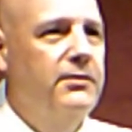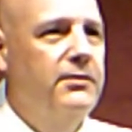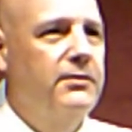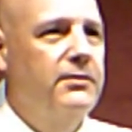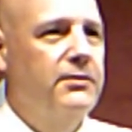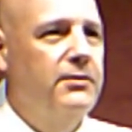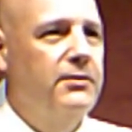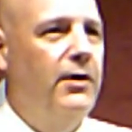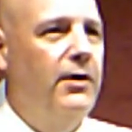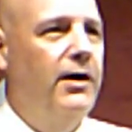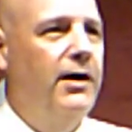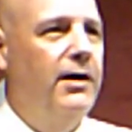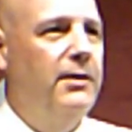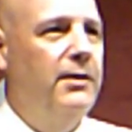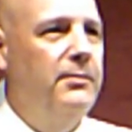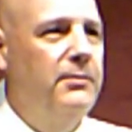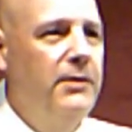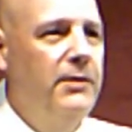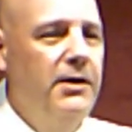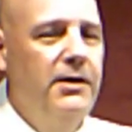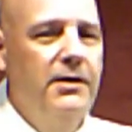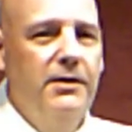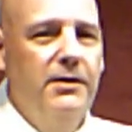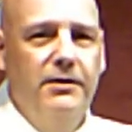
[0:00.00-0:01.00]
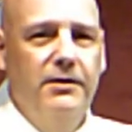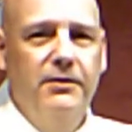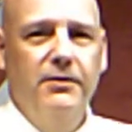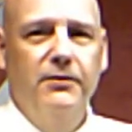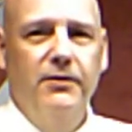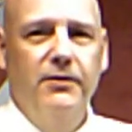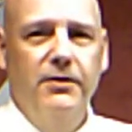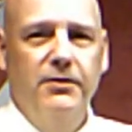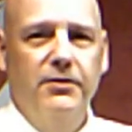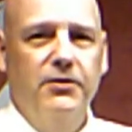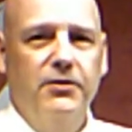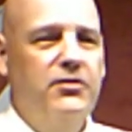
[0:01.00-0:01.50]
scribe
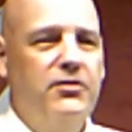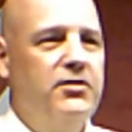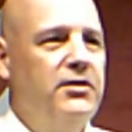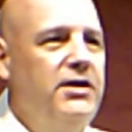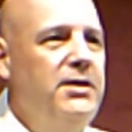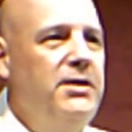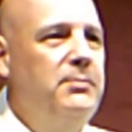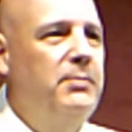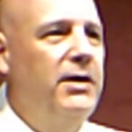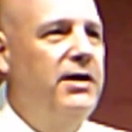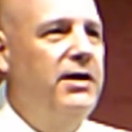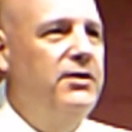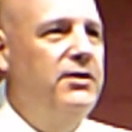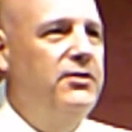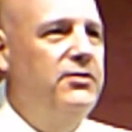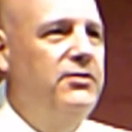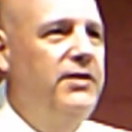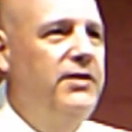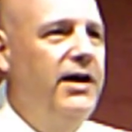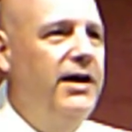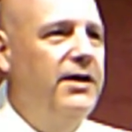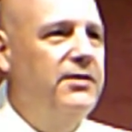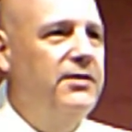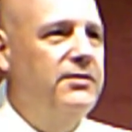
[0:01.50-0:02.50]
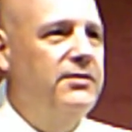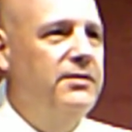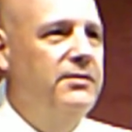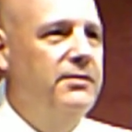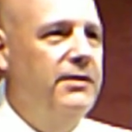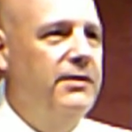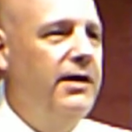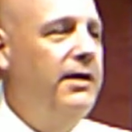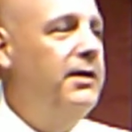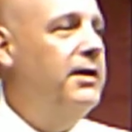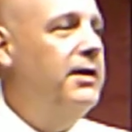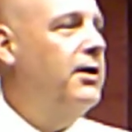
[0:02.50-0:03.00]
was asleep at his desk, and
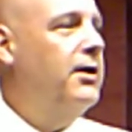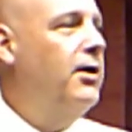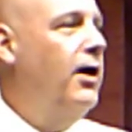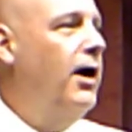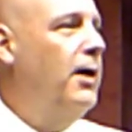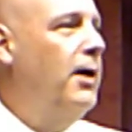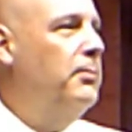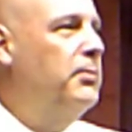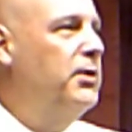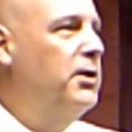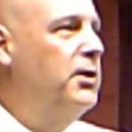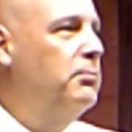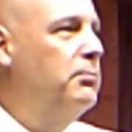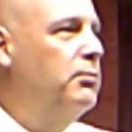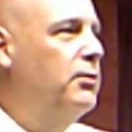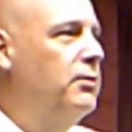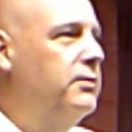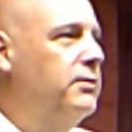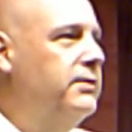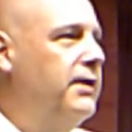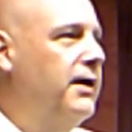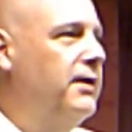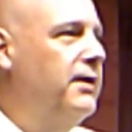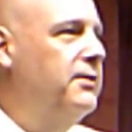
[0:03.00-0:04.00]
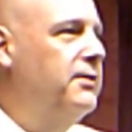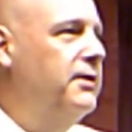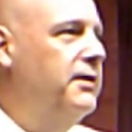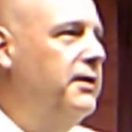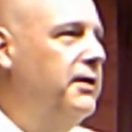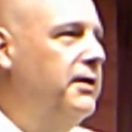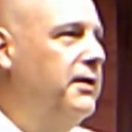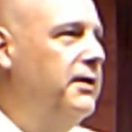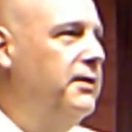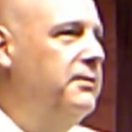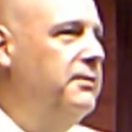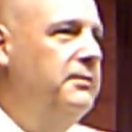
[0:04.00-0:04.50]
eh, the copier broke down
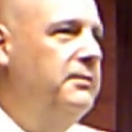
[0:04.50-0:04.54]
again.